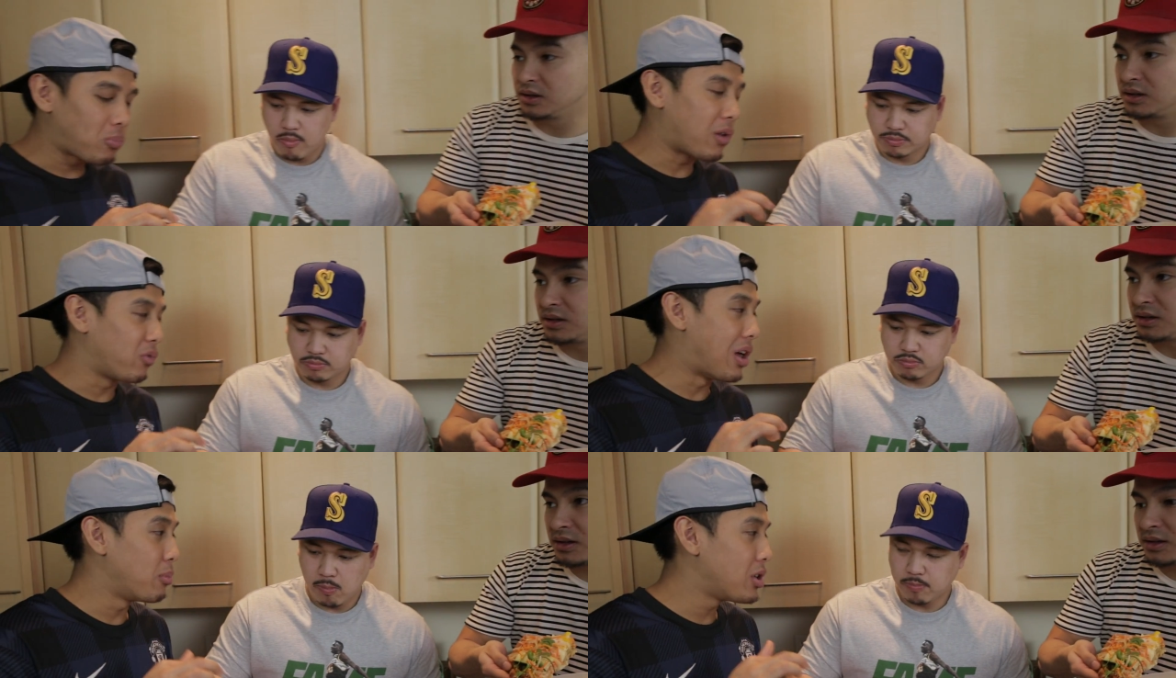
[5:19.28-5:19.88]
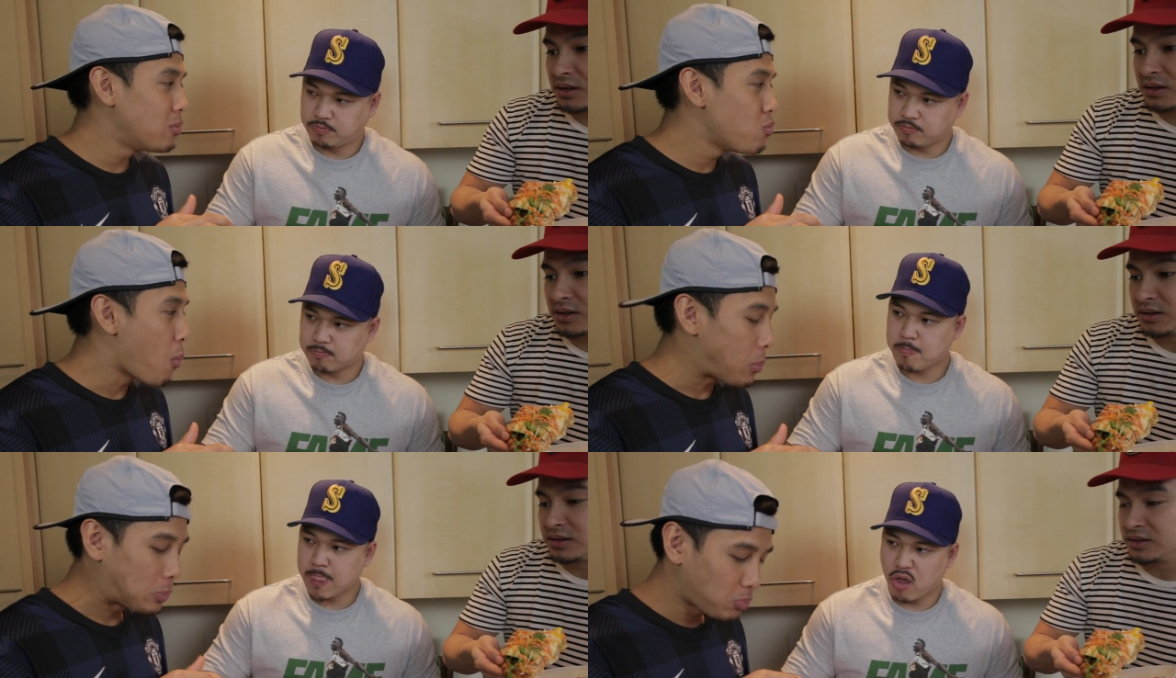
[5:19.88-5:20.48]
Speaker 1: That flatbread
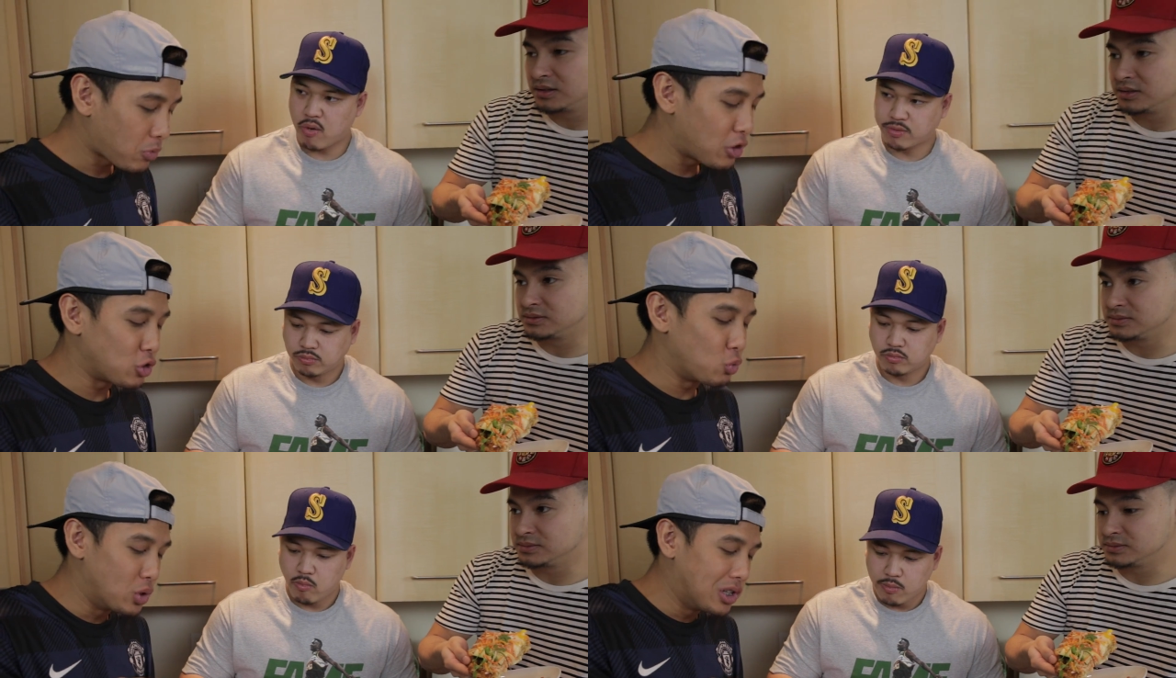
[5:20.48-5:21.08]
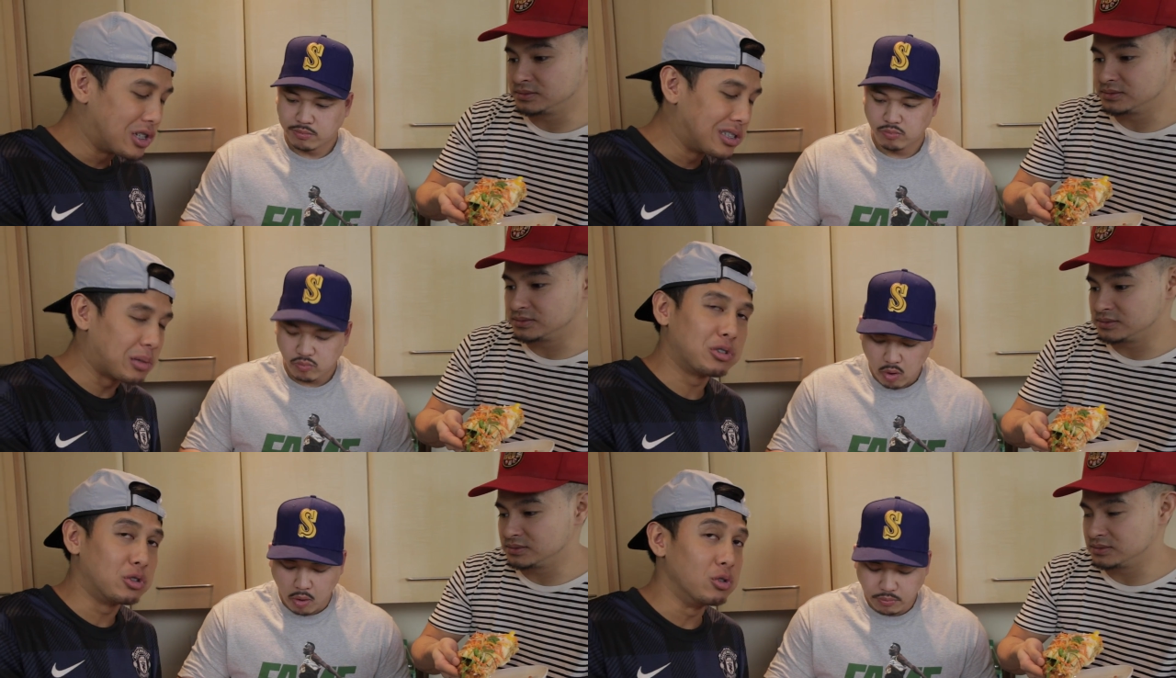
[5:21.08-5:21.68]
was a really good
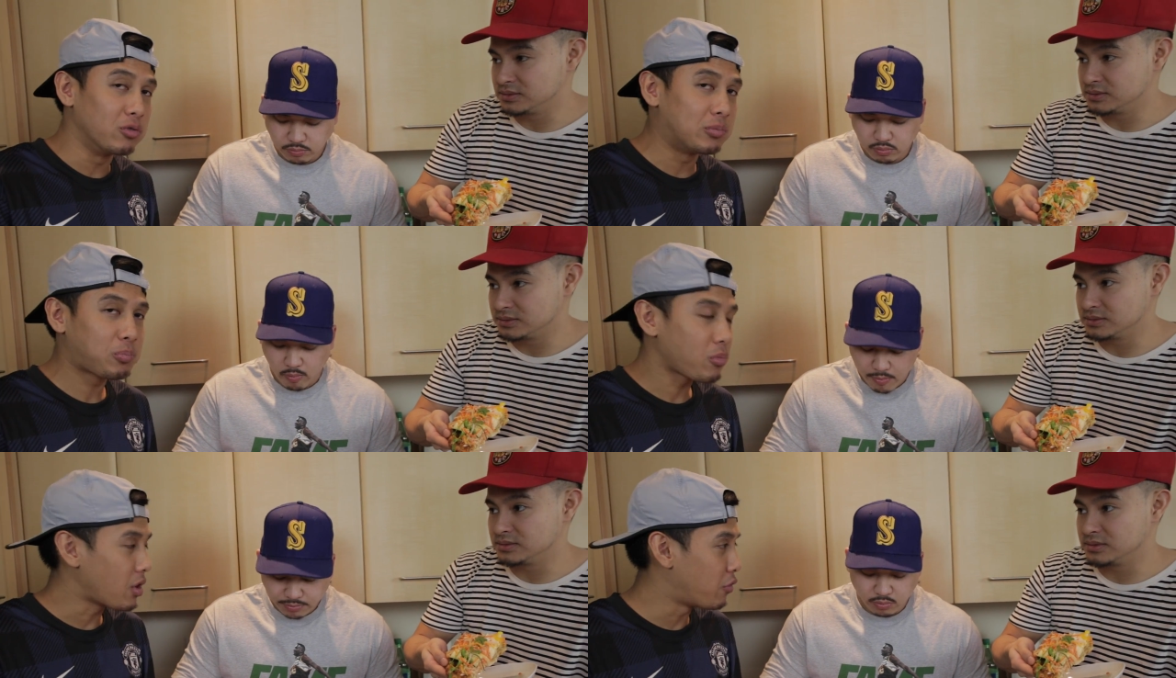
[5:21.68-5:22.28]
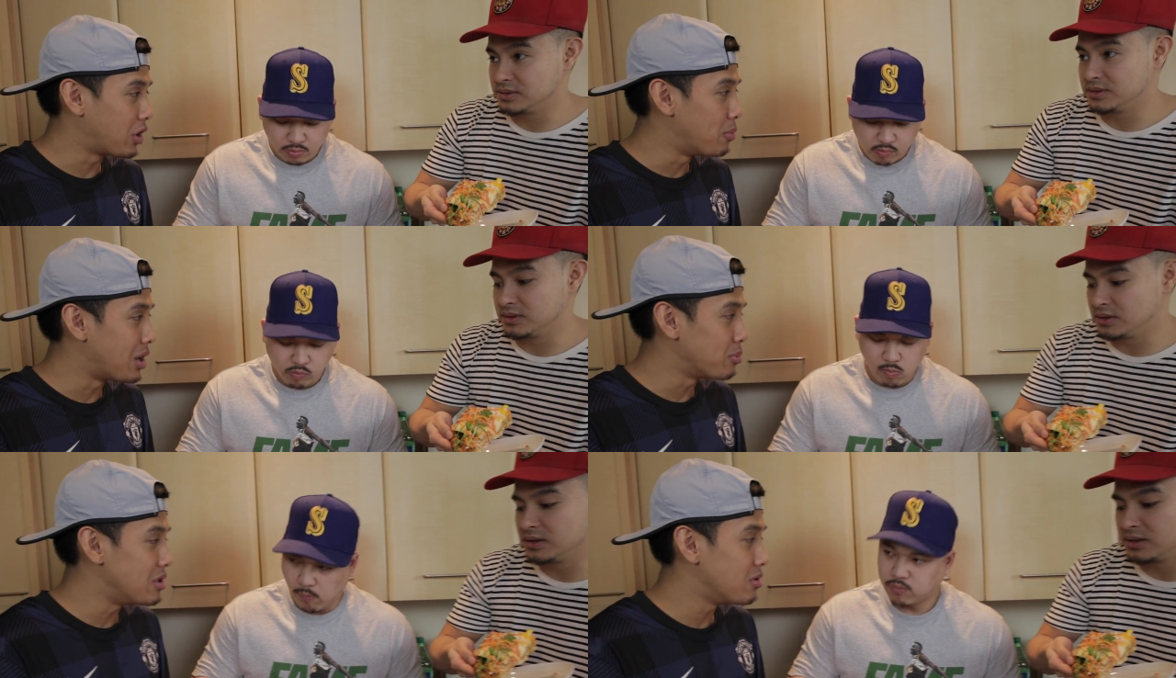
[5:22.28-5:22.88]
substitute for the
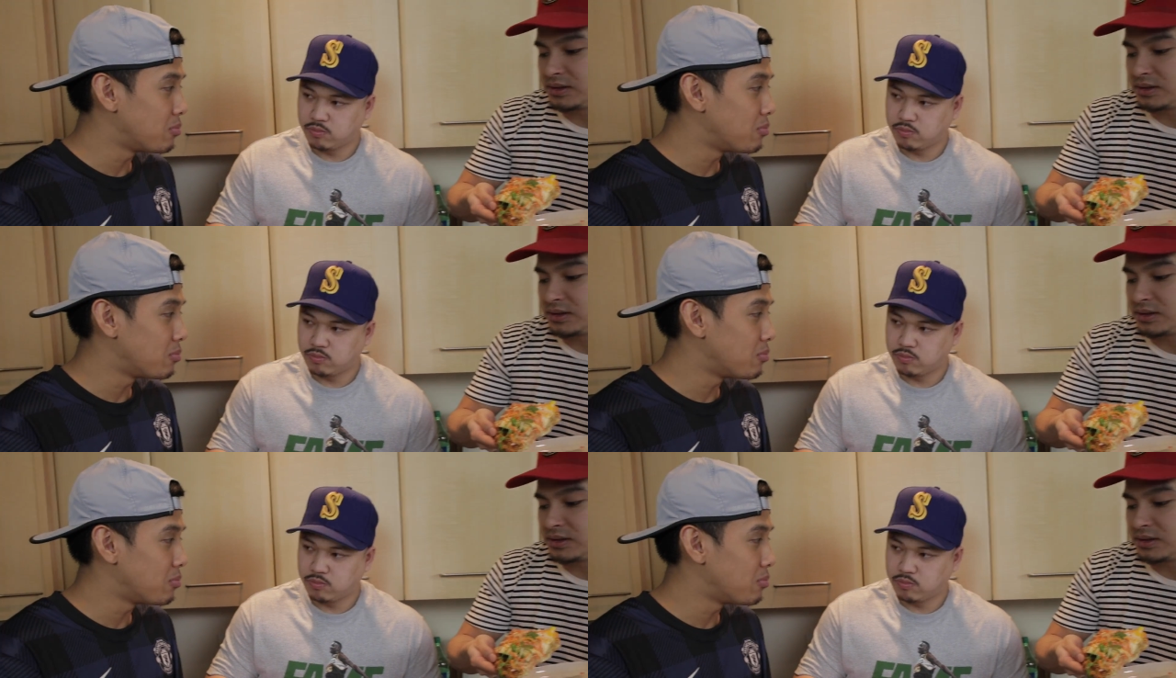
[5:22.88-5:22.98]
banh mi.